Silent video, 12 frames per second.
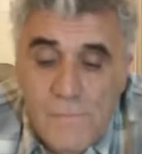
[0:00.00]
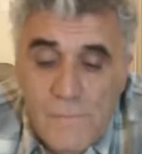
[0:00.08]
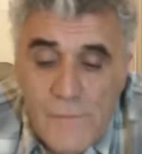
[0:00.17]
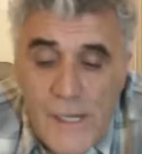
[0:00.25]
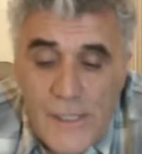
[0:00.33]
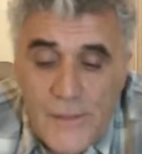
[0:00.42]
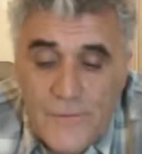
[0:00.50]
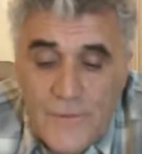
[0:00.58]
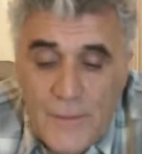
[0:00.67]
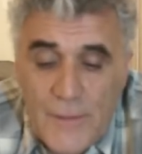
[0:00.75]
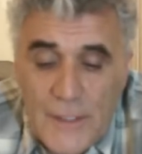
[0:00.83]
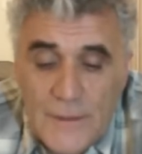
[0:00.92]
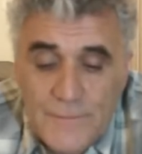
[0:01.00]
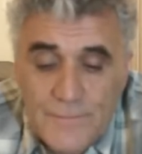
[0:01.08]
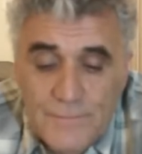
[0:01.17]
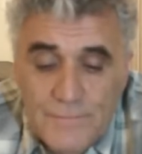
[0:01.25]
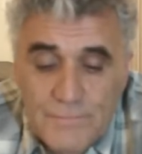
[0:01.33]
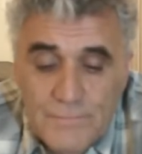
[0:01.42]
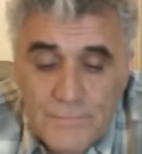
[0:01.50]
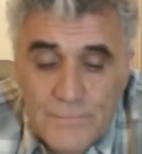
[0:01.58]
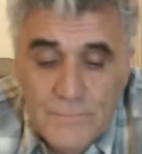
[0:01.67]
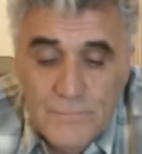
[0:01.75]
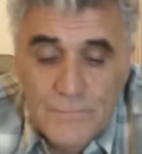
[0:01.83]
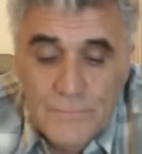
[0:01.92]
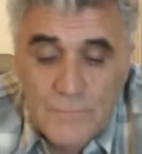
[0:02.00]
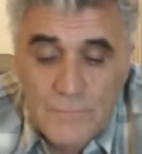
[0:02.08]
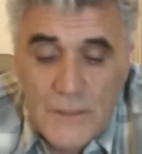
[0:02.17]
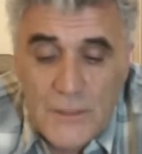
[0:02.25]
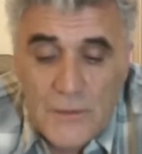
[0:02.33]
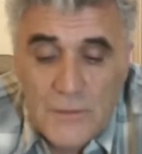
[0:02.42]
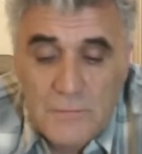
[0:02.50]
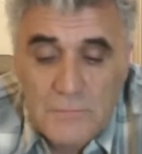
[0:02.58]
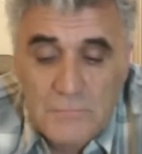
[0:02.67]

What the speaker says: male and female, you know,